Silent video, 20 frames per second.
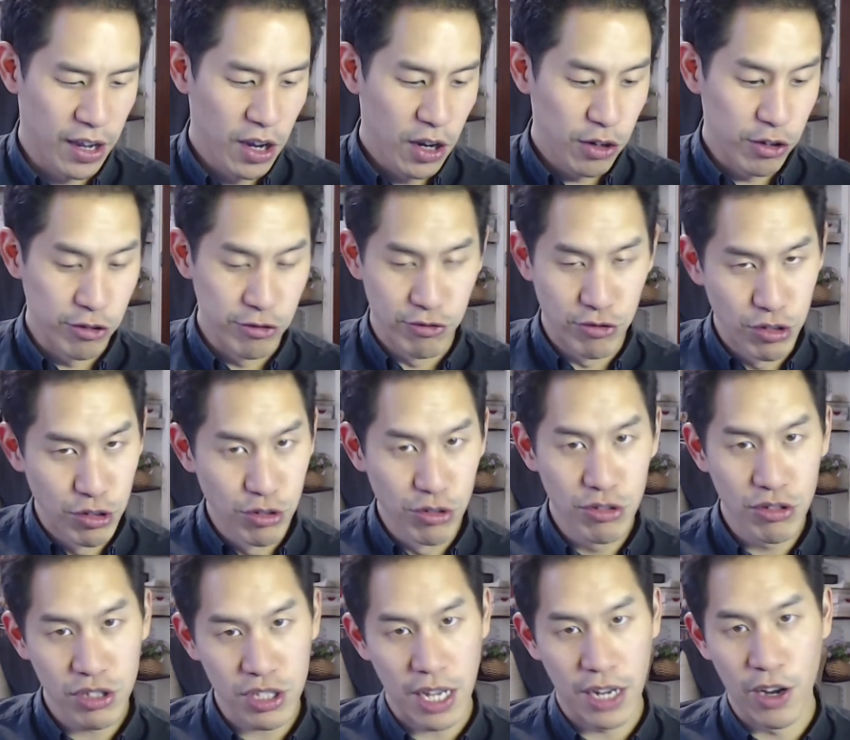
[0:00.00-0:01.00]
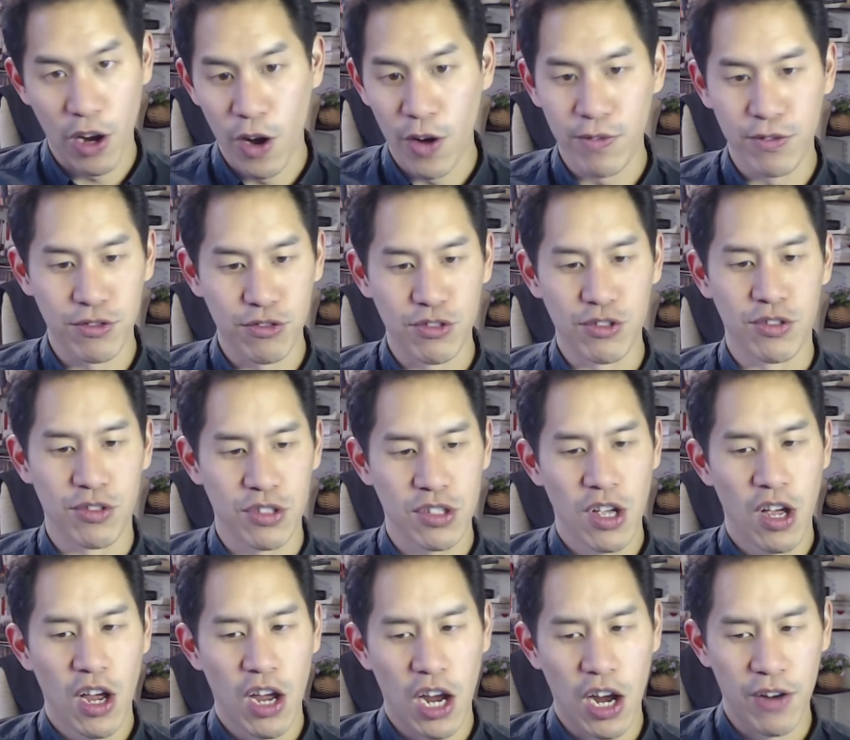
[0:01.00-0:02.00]
who rules and overrules
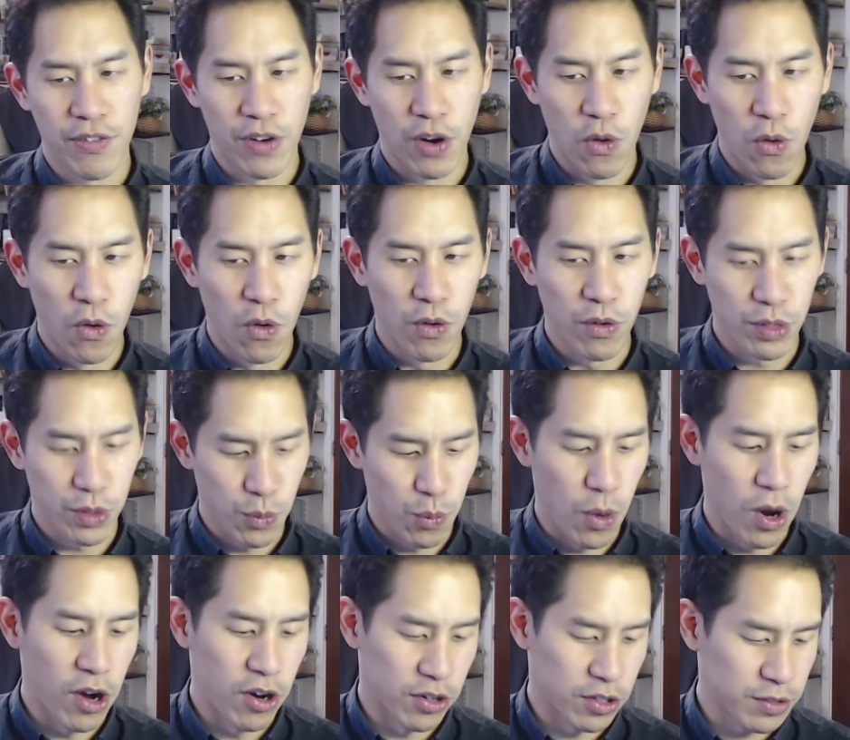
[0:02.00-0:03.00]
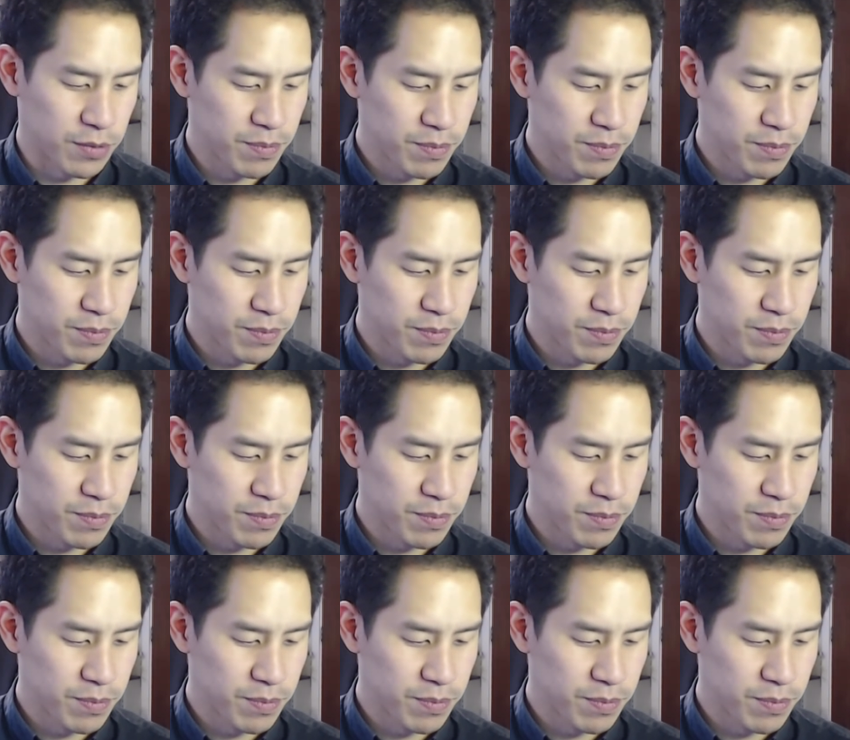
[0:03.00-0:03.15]
over all the world.